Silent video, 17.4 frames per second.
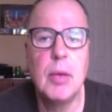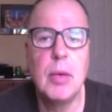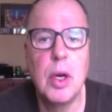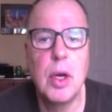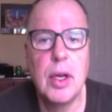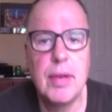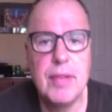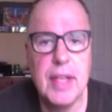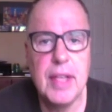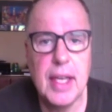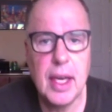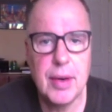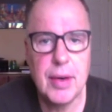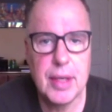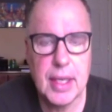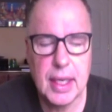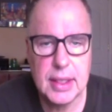It went off
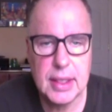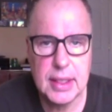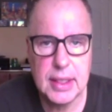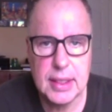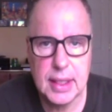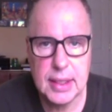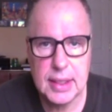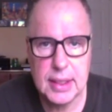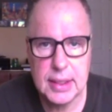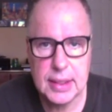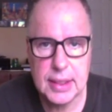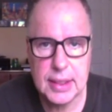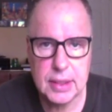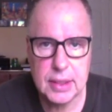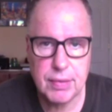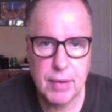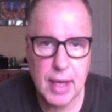the air in
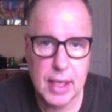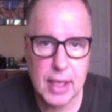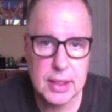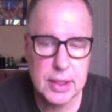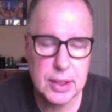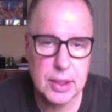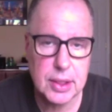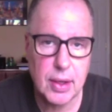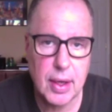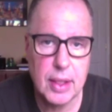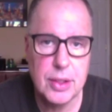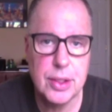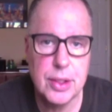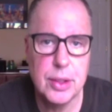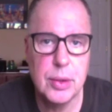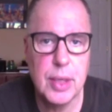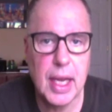1996. Fox
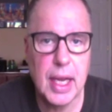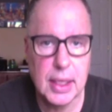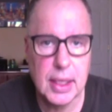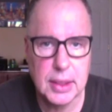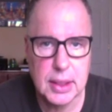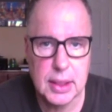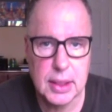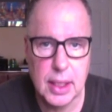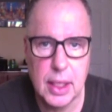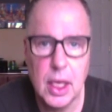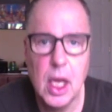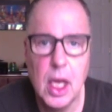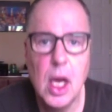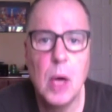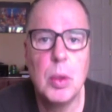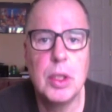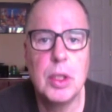decided to cancel it.